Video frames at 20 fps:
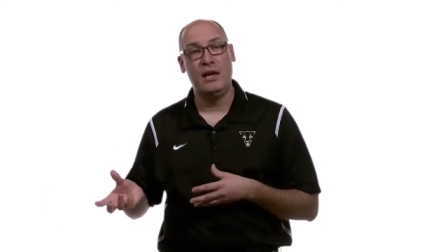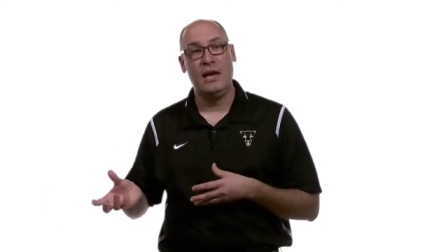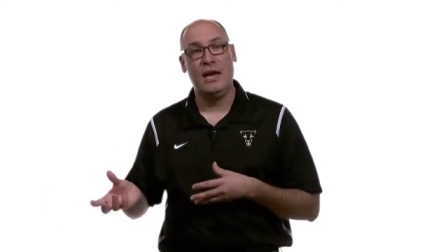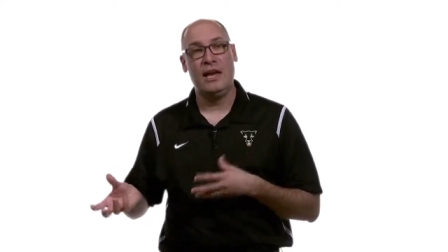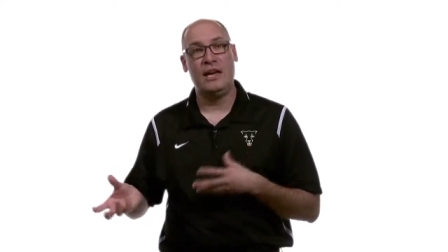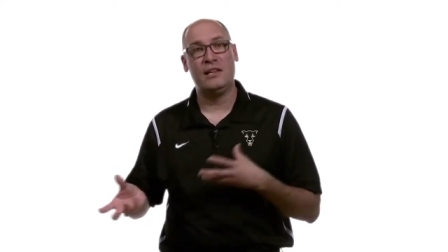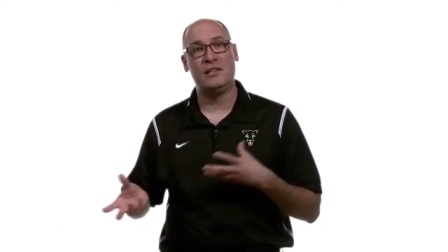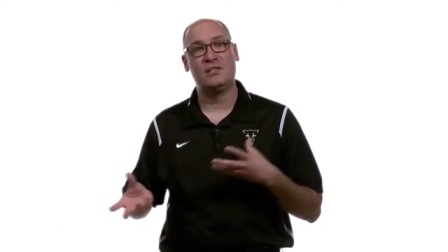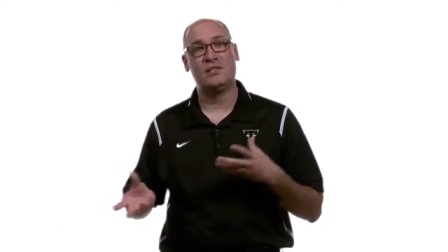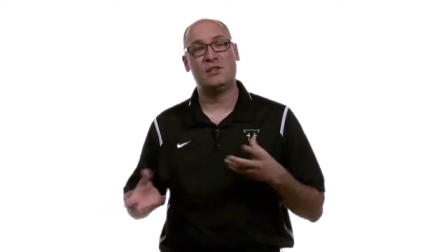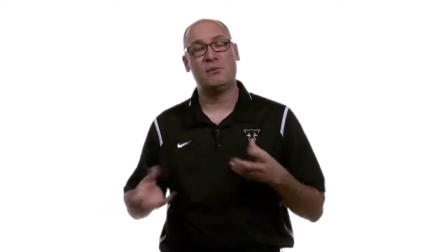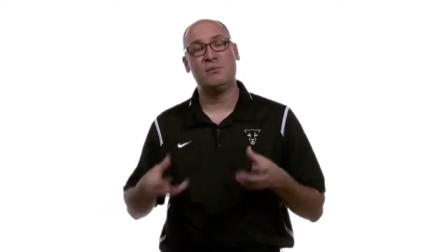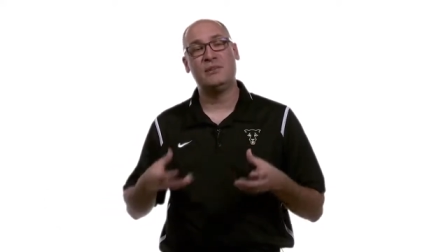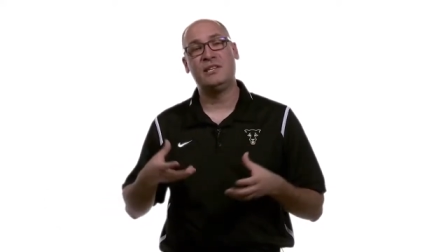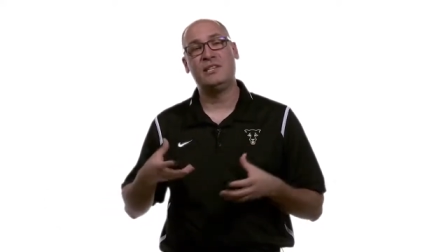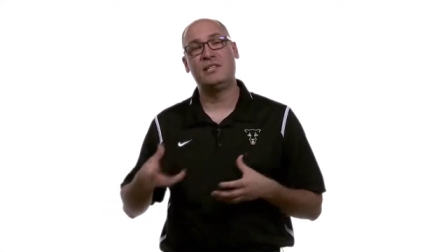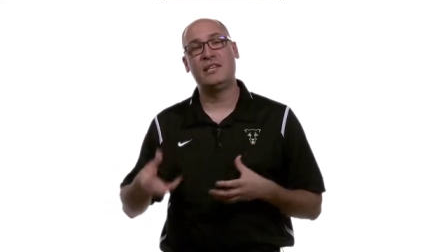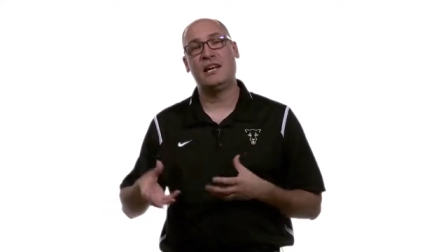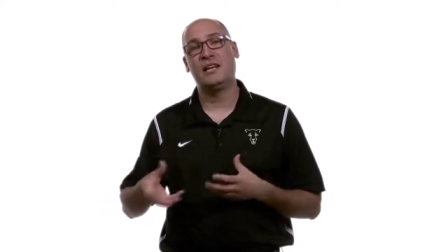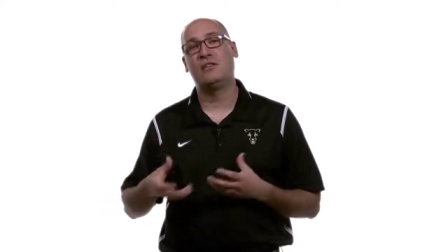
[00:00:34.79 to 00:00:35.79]
and some of
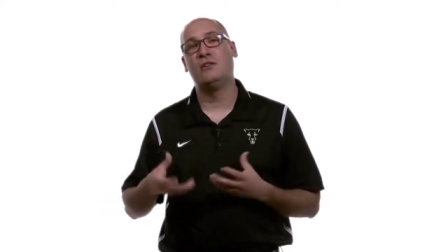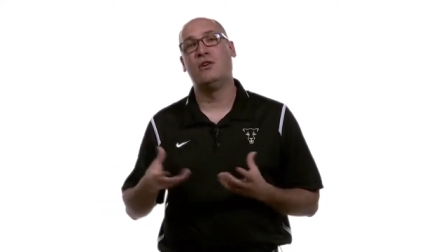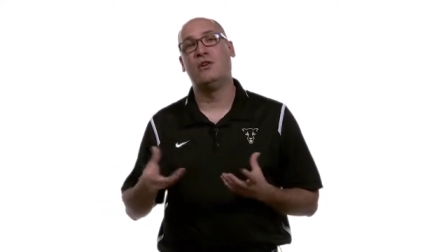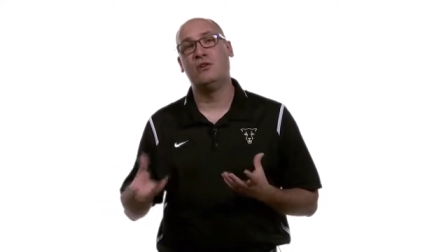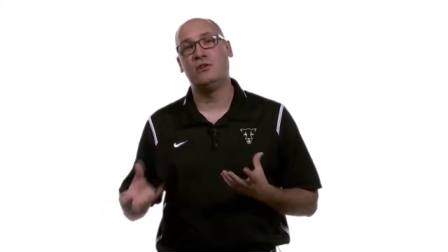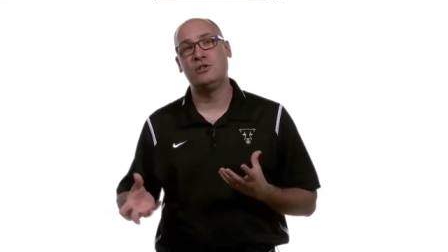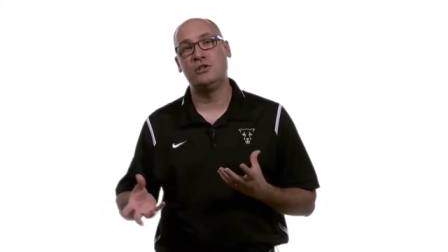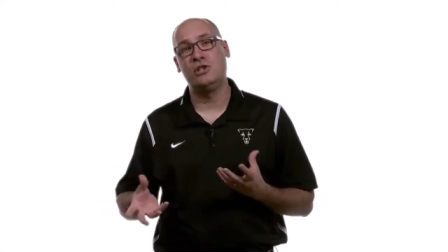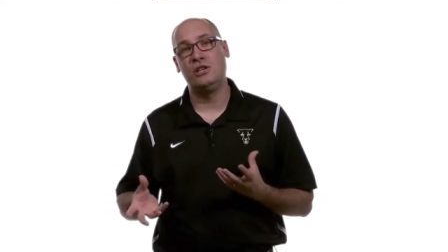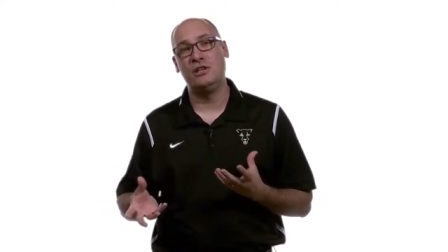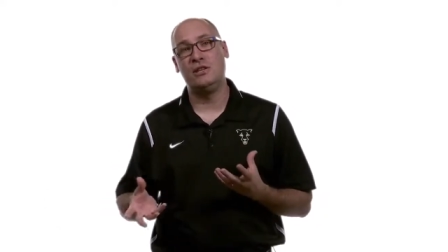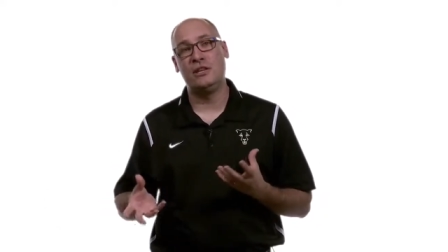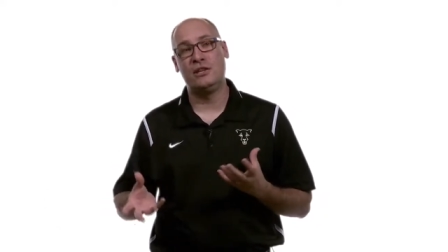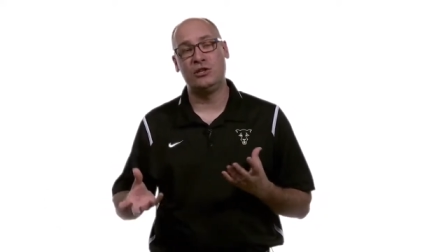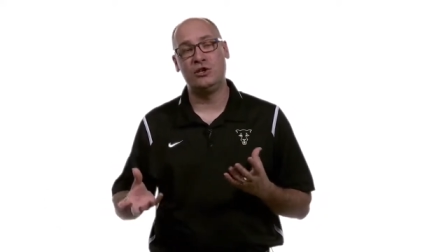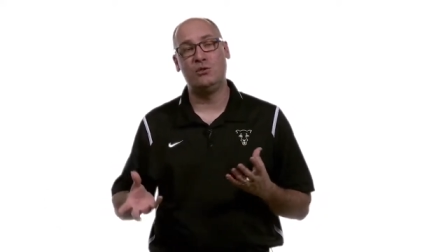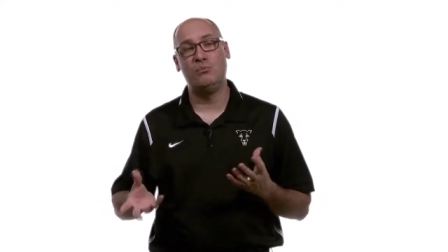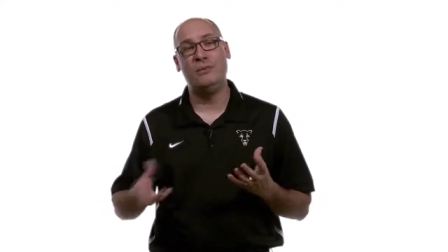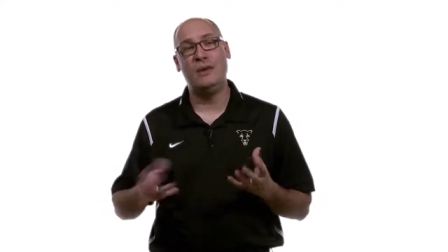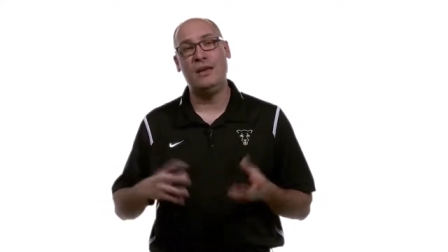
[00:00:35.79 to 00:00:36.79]
the technology
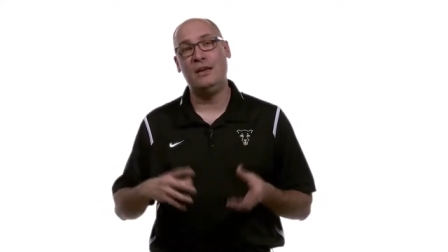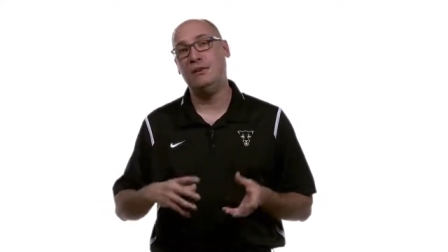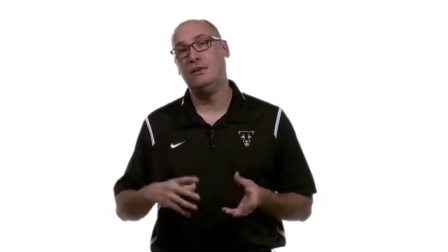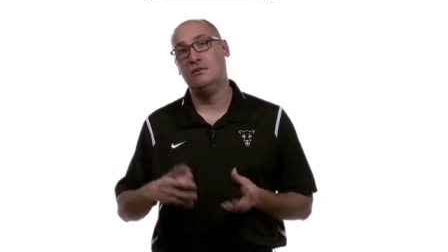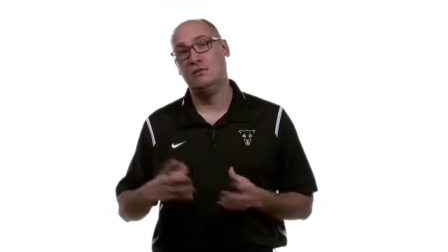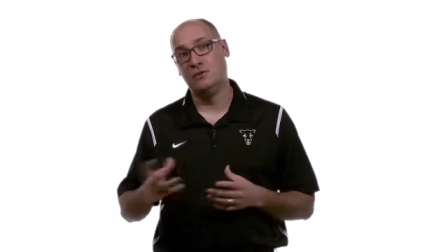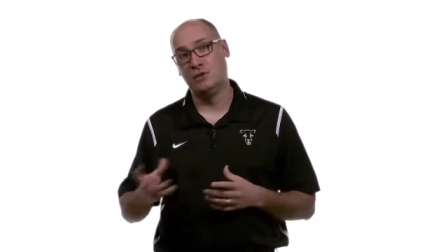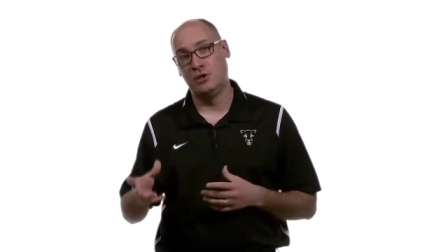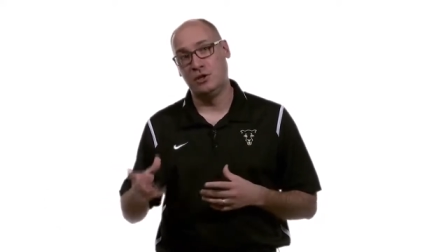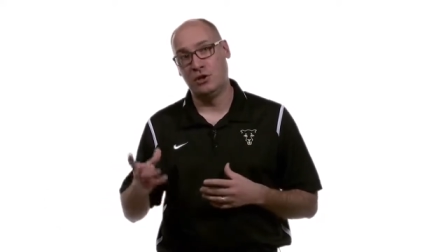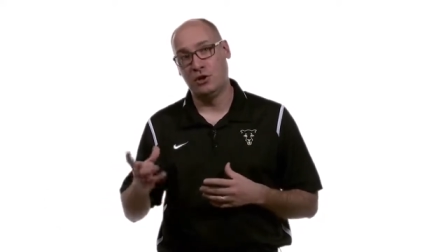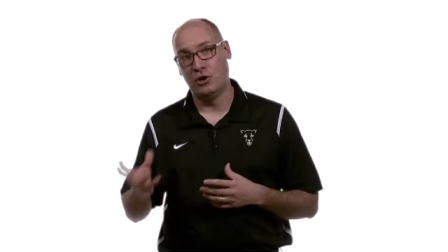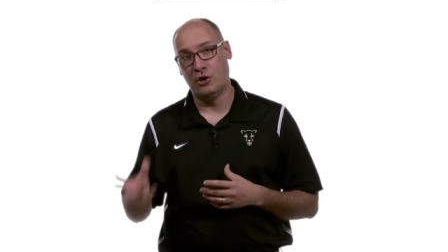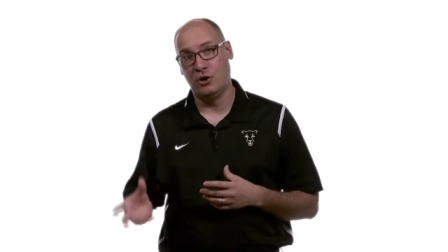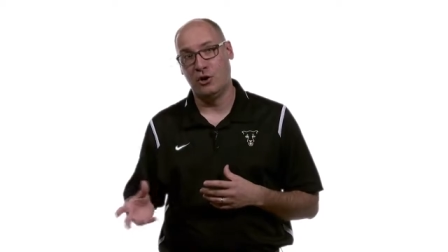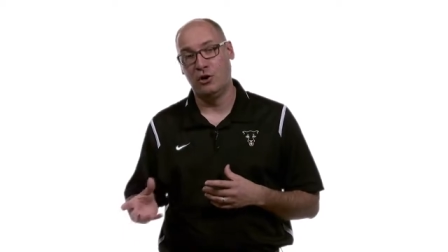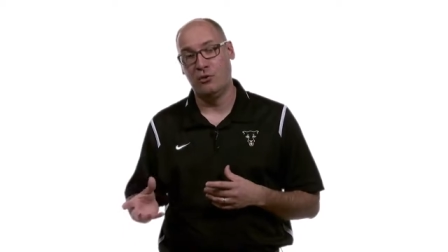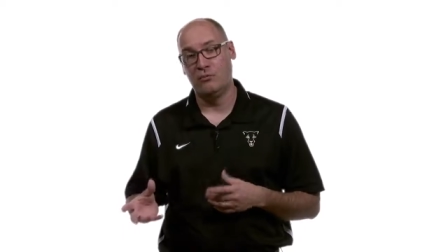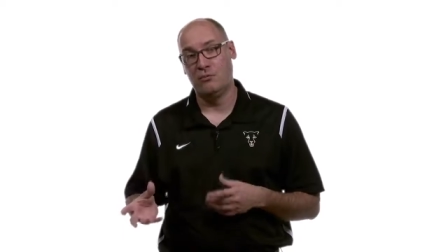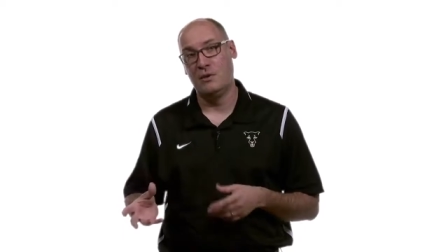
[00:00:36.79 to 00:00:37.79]
that you may use in your
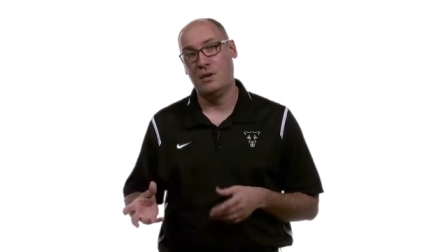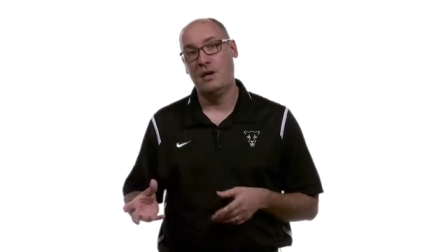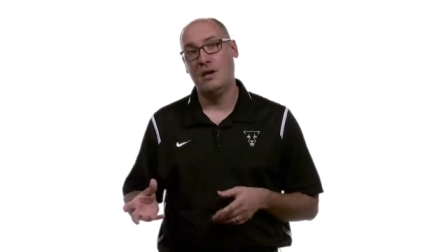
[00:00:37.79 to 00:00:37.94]
home.